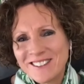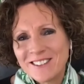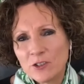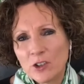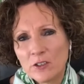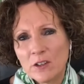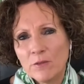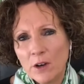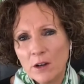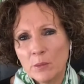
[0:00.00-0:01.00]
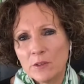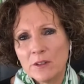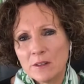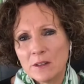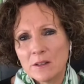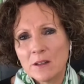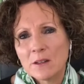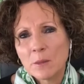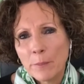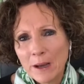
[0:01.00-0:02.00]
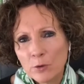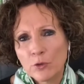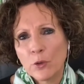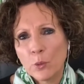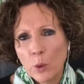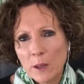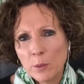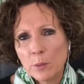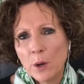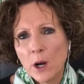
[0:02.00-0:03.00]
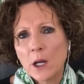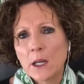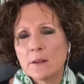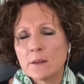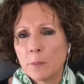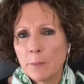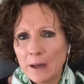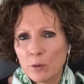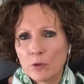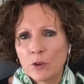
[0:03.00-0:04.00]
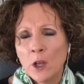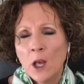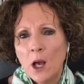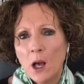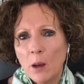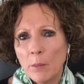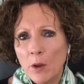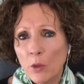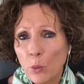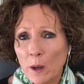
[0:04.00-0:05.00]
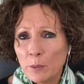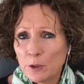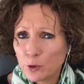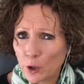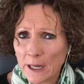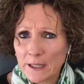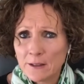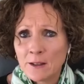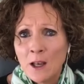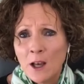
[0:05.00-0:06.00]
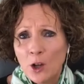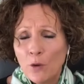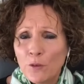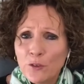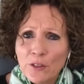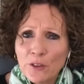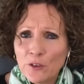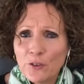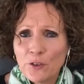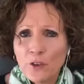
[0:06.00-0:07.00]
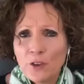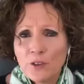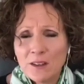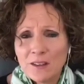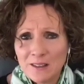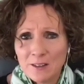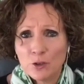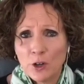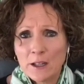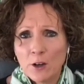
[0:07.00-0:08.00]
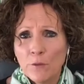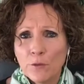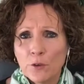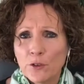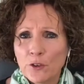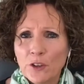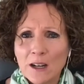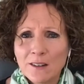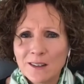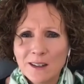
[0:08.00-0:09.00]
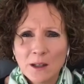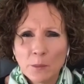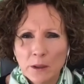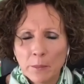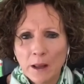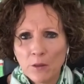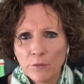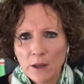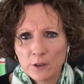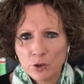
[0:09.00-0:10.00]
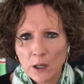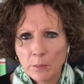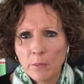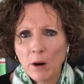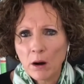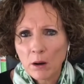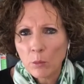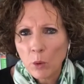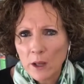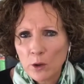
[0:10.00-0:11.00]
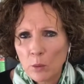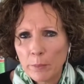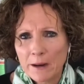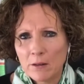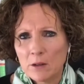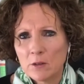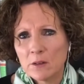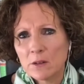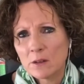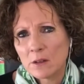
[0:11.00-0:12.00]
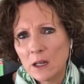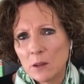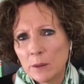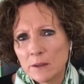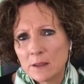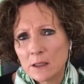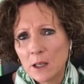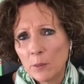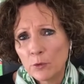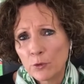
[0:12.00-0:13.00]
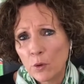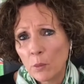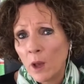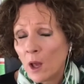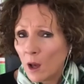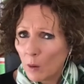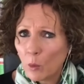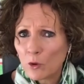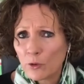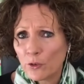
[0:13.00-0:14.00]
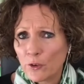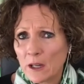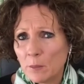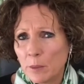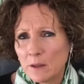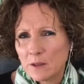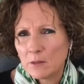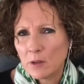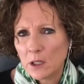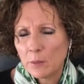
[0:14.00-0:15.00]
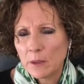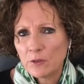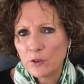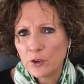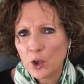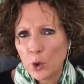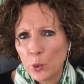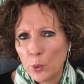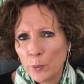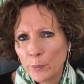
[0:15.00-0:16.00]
isn't just environment, is it? It's about the way we work. It's about the way we trade. And obviously, this is a trade conference. So tell us a little bit about the Fair Trade Mark and where your background in sustainability comes from, and what sustainability really means to you.